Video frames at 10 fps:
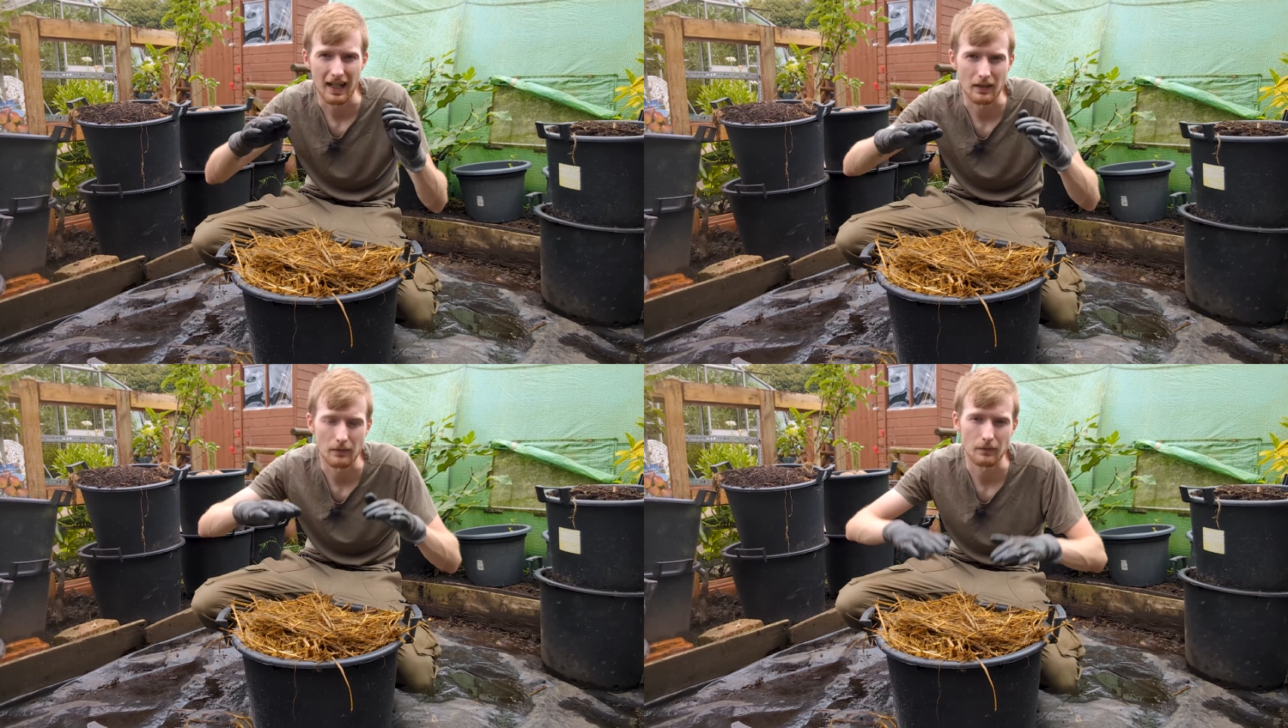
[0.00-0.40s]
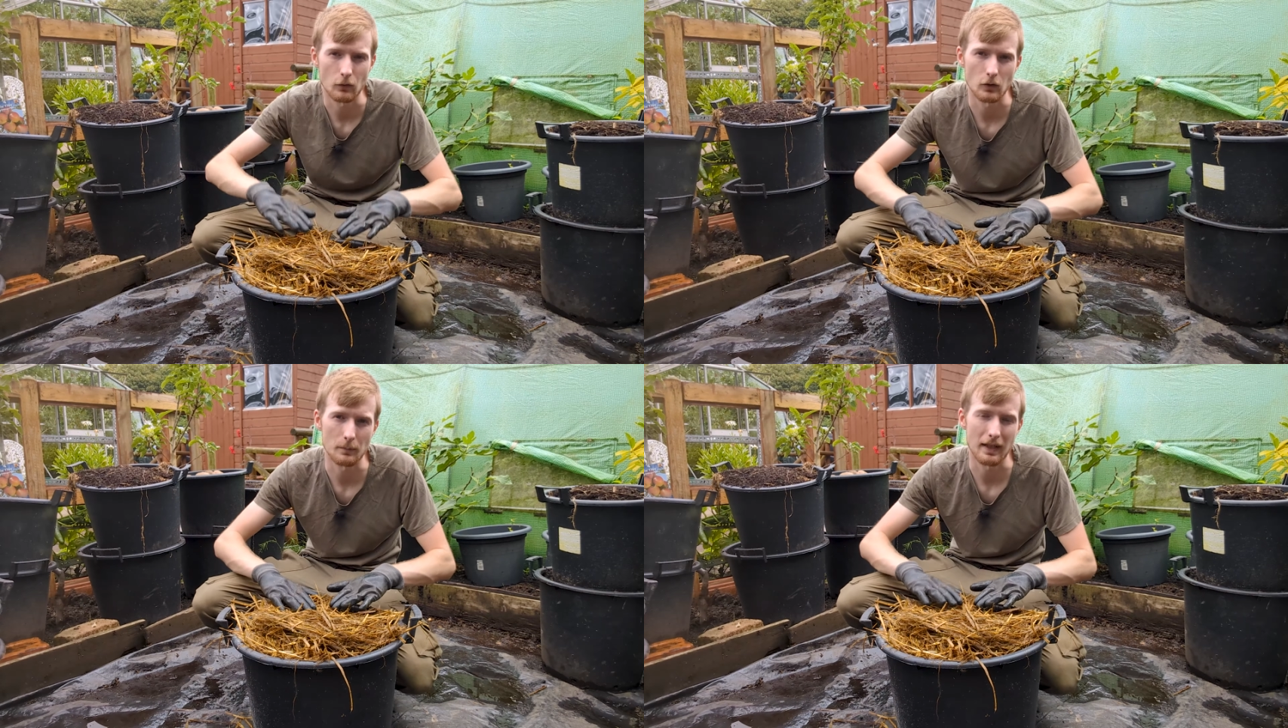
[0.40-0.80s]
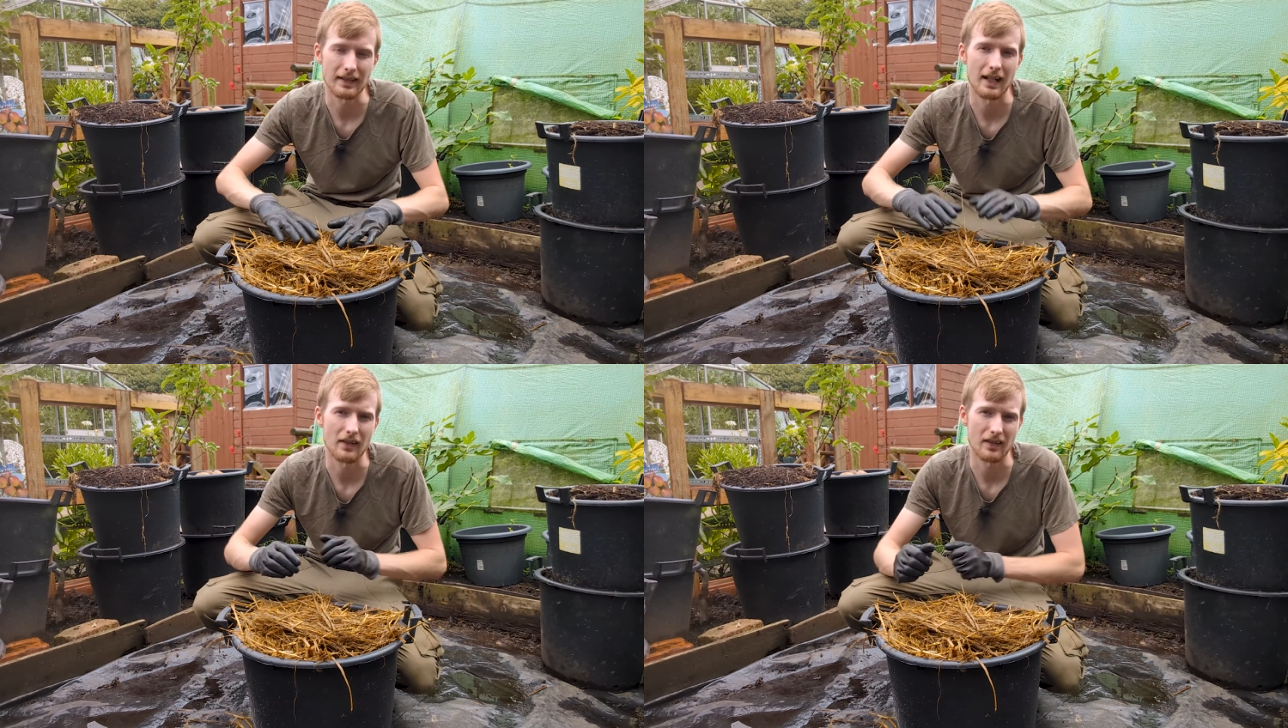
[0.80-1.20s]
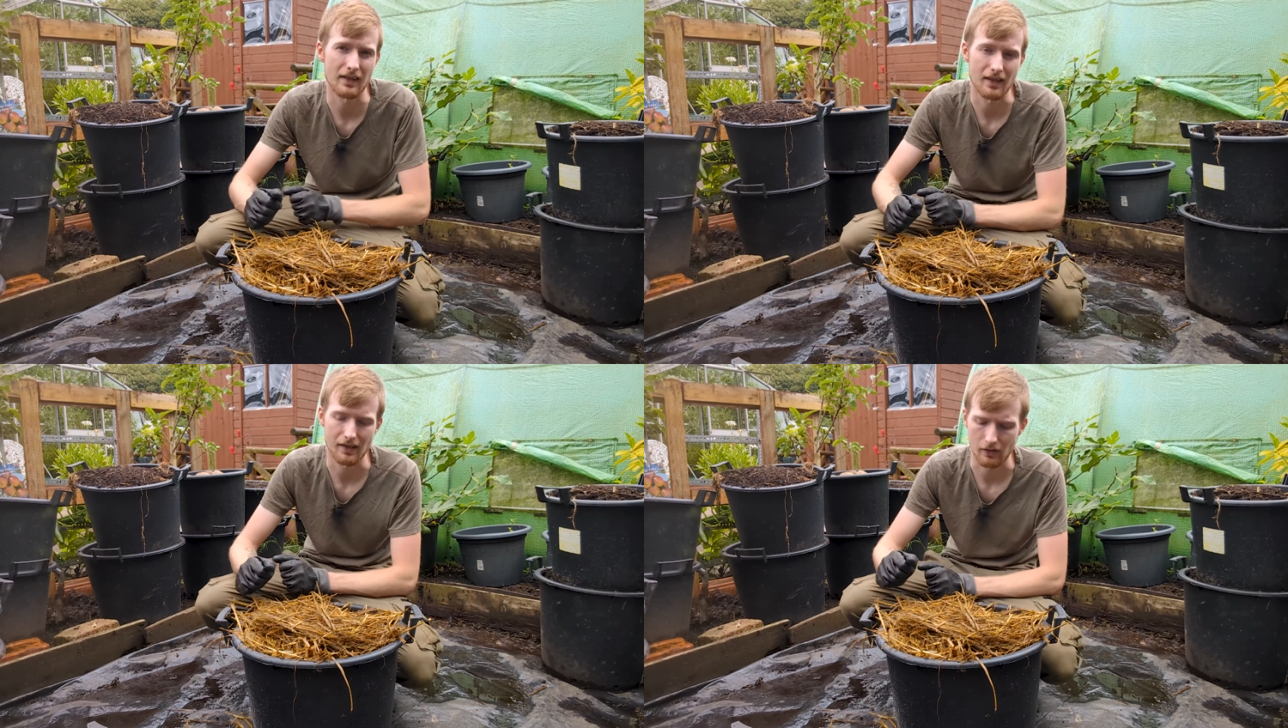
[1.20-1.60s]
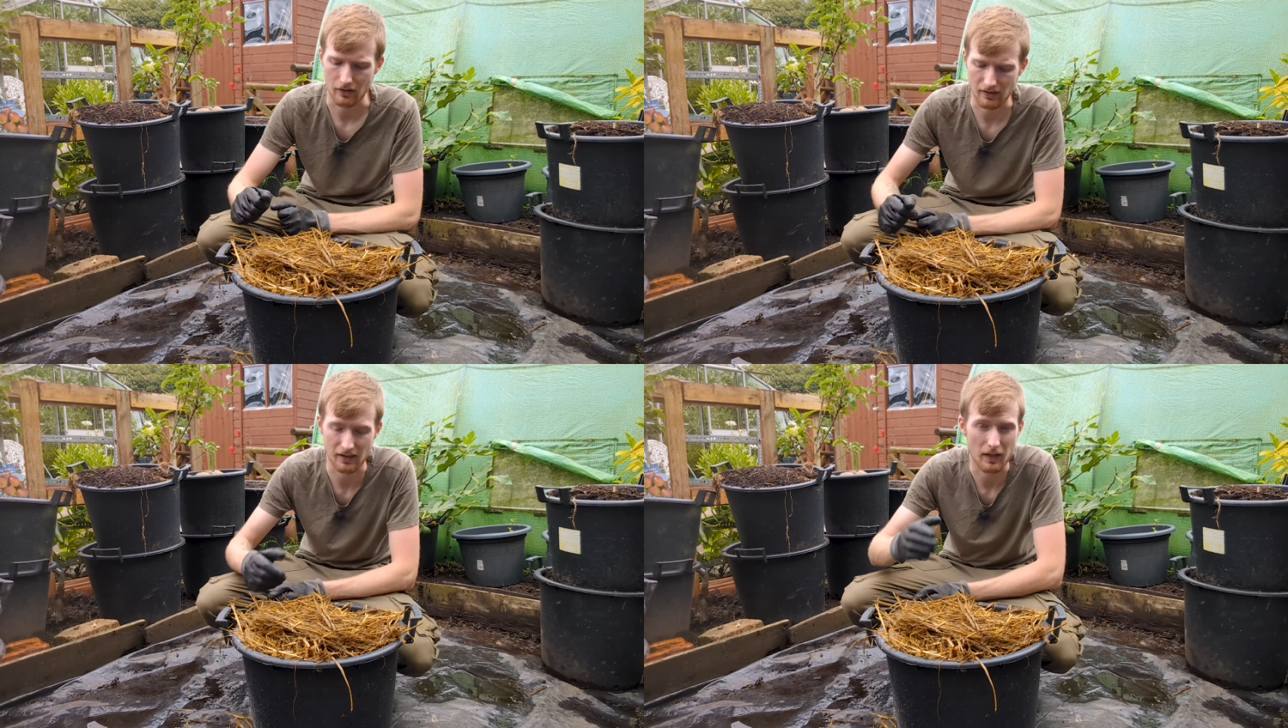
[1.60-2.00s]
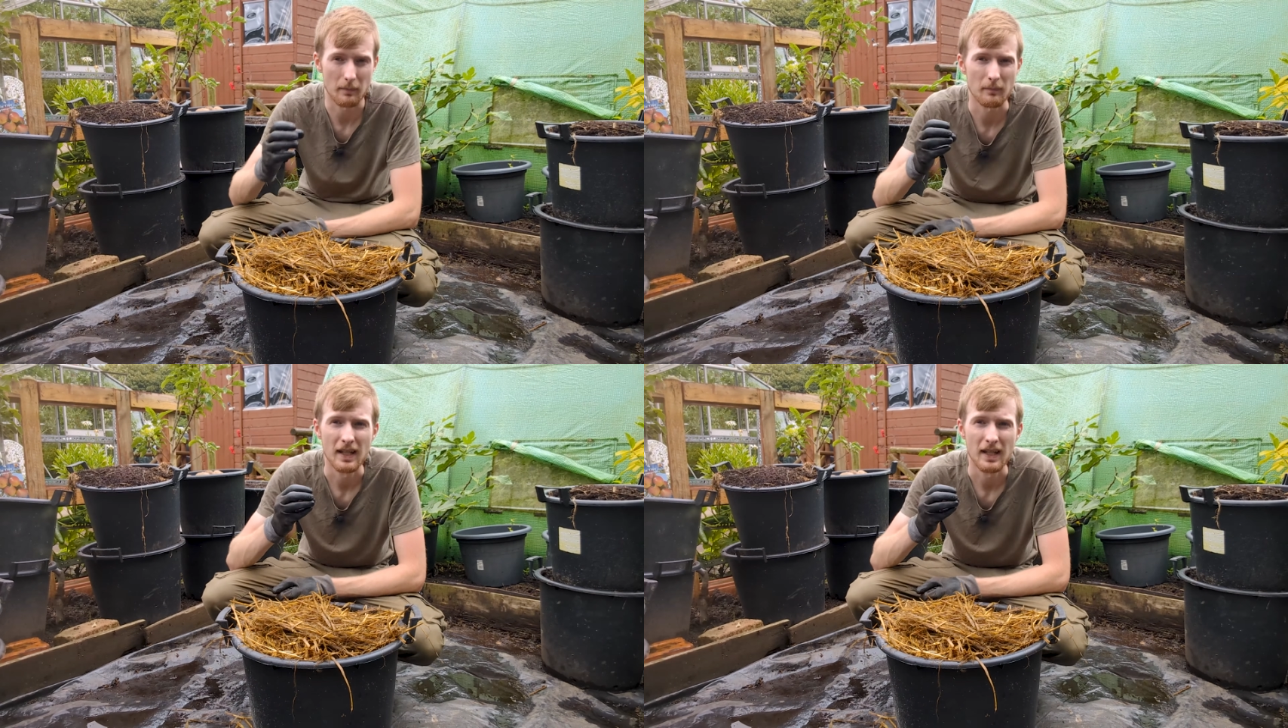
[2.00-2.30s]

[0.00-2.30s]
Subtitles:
and falls back down into the soil, so